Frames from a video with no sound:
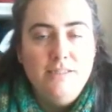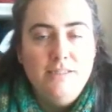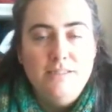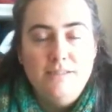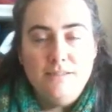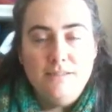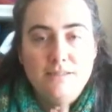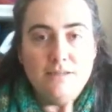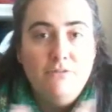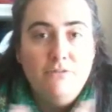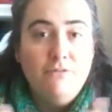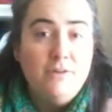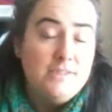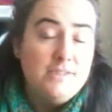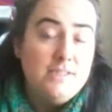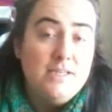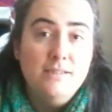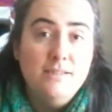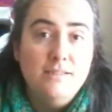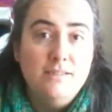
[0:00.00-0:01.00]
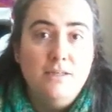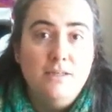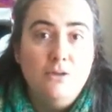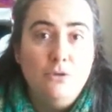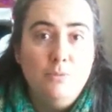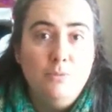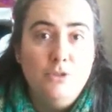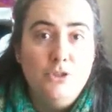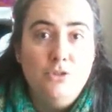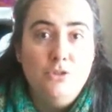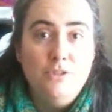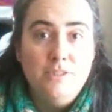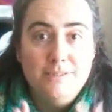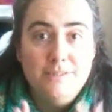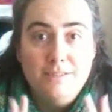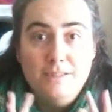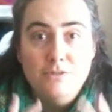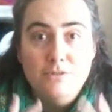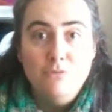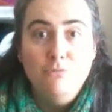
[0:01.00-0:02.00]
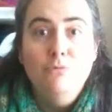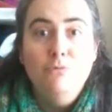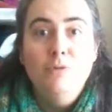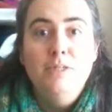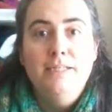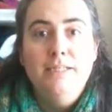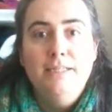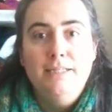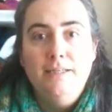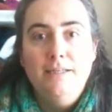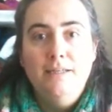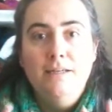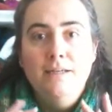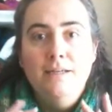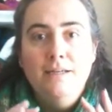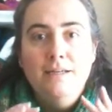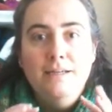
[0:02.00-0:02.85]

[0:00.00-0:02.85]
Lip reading: is a fantastic opportunity to really